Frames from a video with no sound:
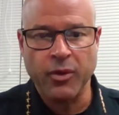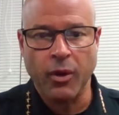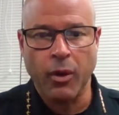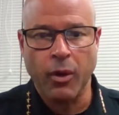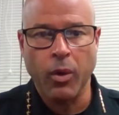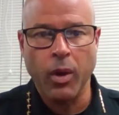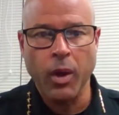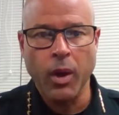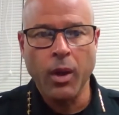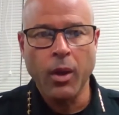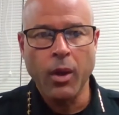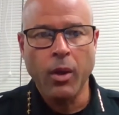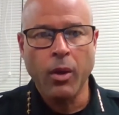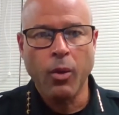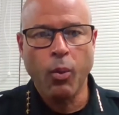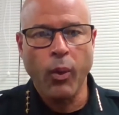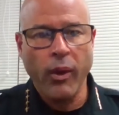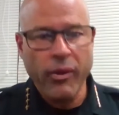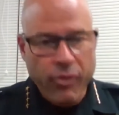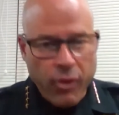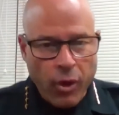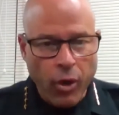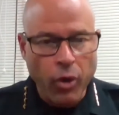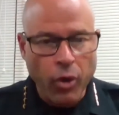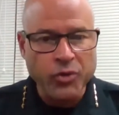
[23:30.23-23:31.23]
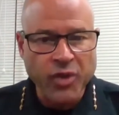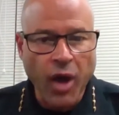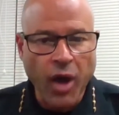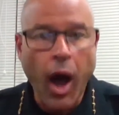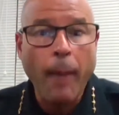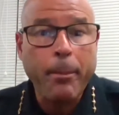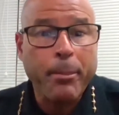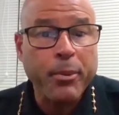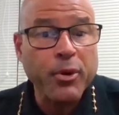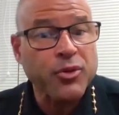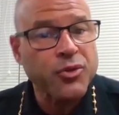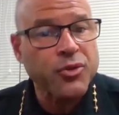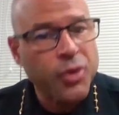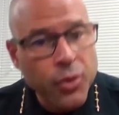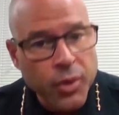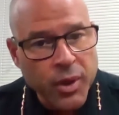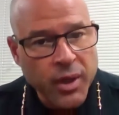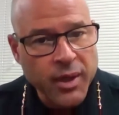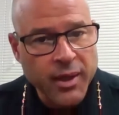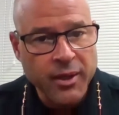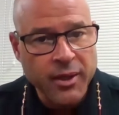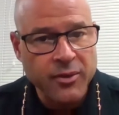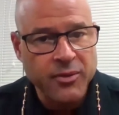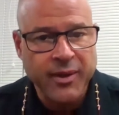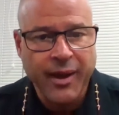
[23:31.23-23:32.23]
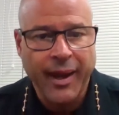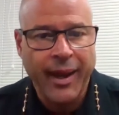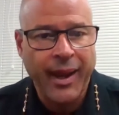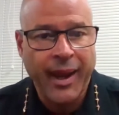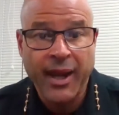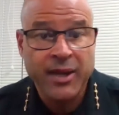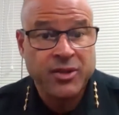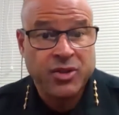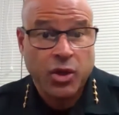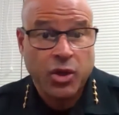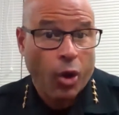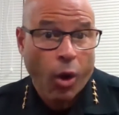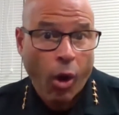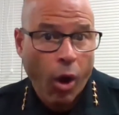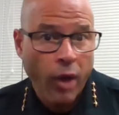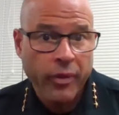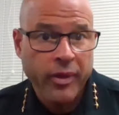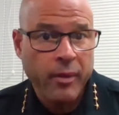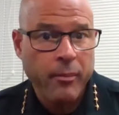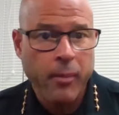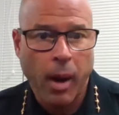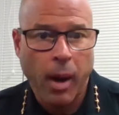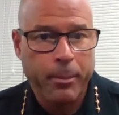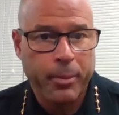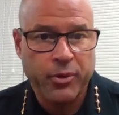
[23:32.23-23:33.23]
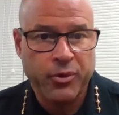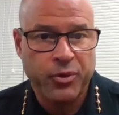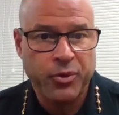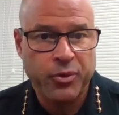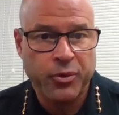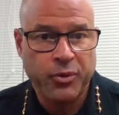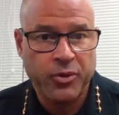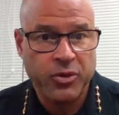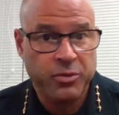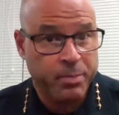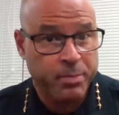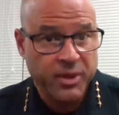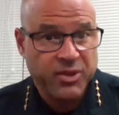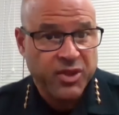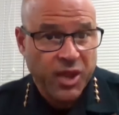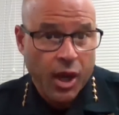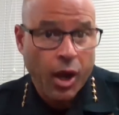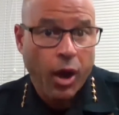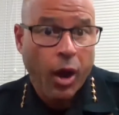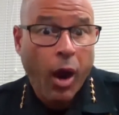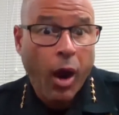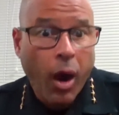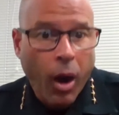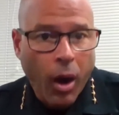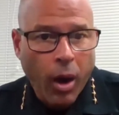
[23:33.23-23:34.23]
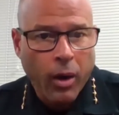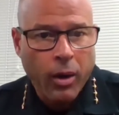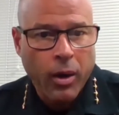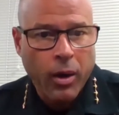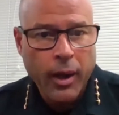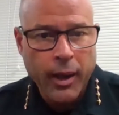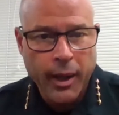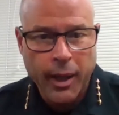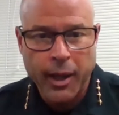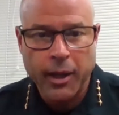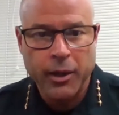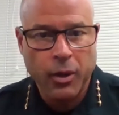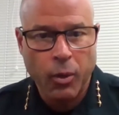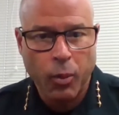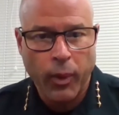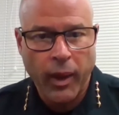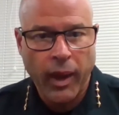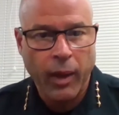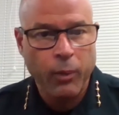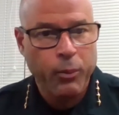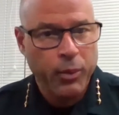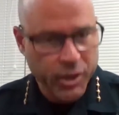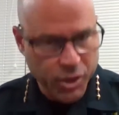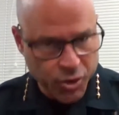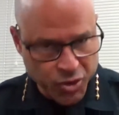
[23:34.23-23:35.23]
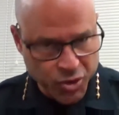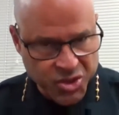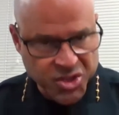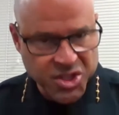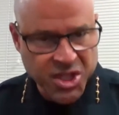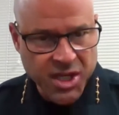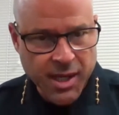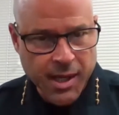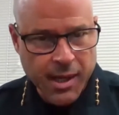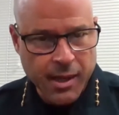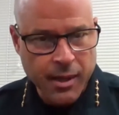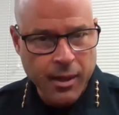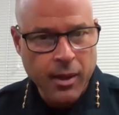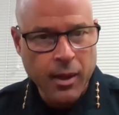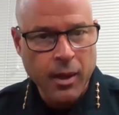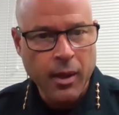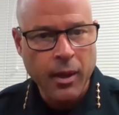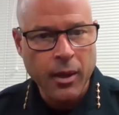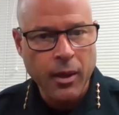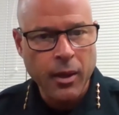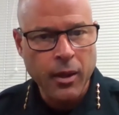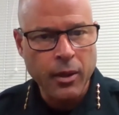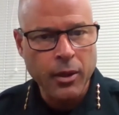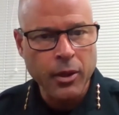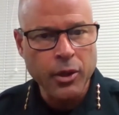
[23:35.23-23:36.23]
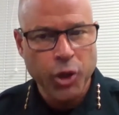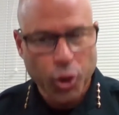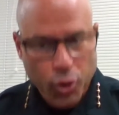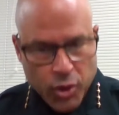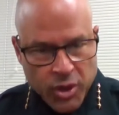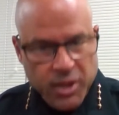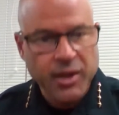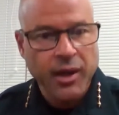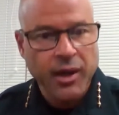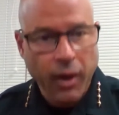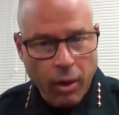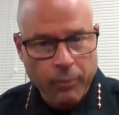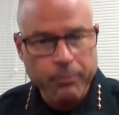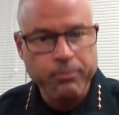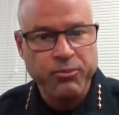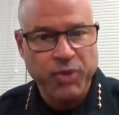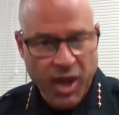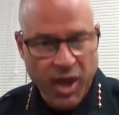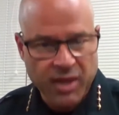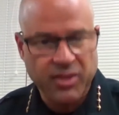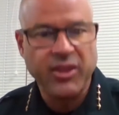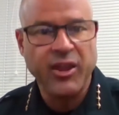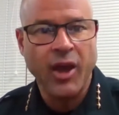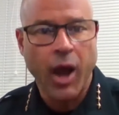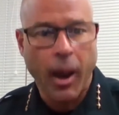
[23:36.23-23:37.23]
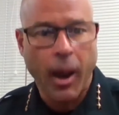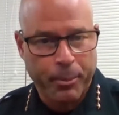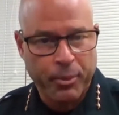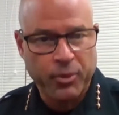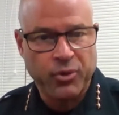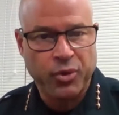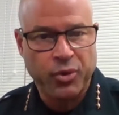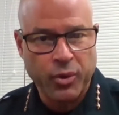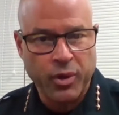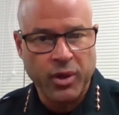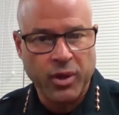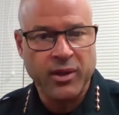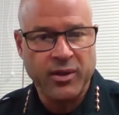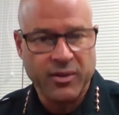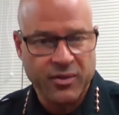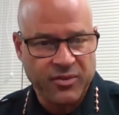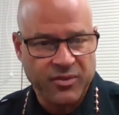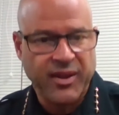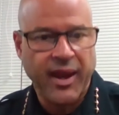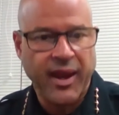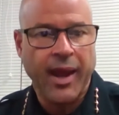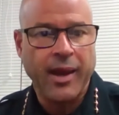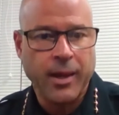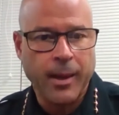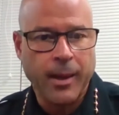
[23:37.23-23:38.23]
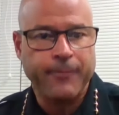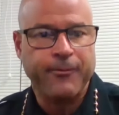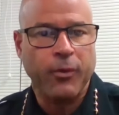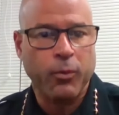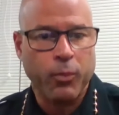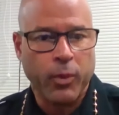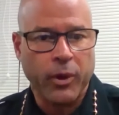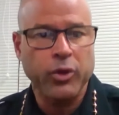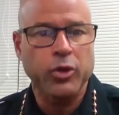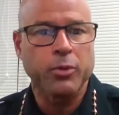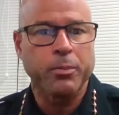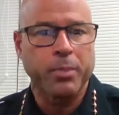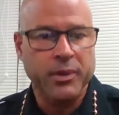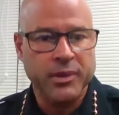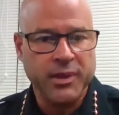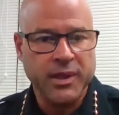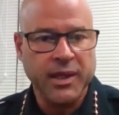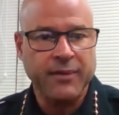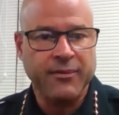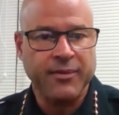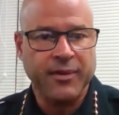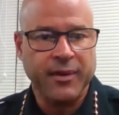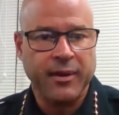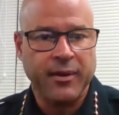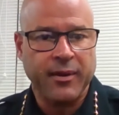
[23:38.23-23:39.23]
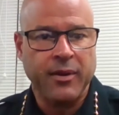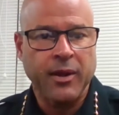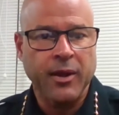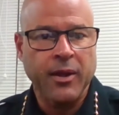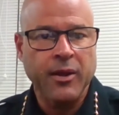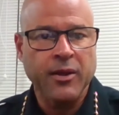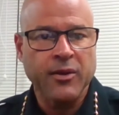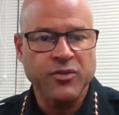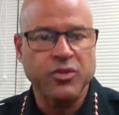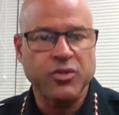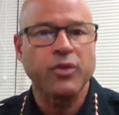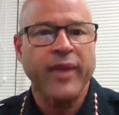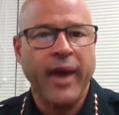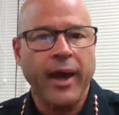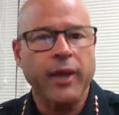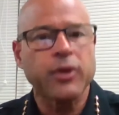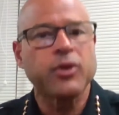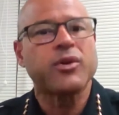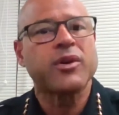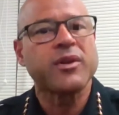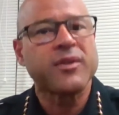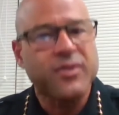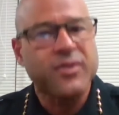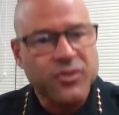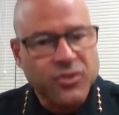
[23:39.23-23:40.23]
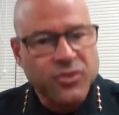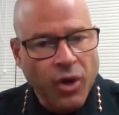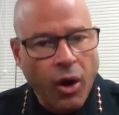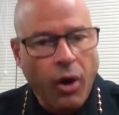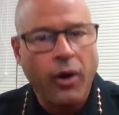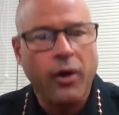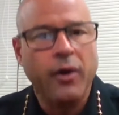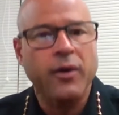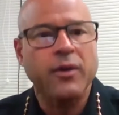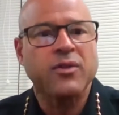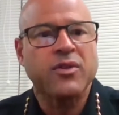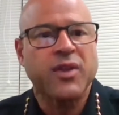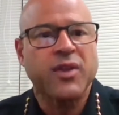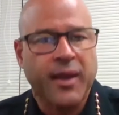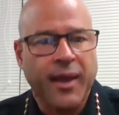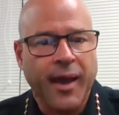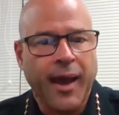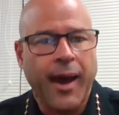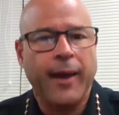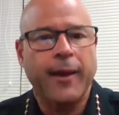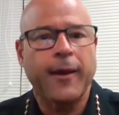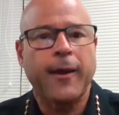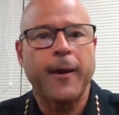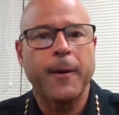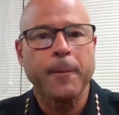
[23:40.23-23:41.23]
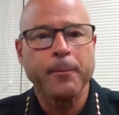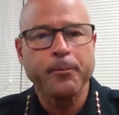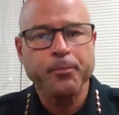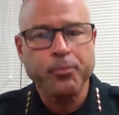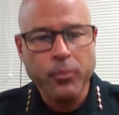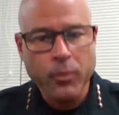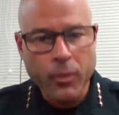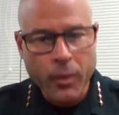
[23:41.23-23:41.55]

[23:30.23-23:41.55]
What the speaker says: So when those opportunities, and I hate to call them opportunities, but they are in a way, when you see it, you need to take the opportunity to stand up for what you believe in, so that you can start to kind of,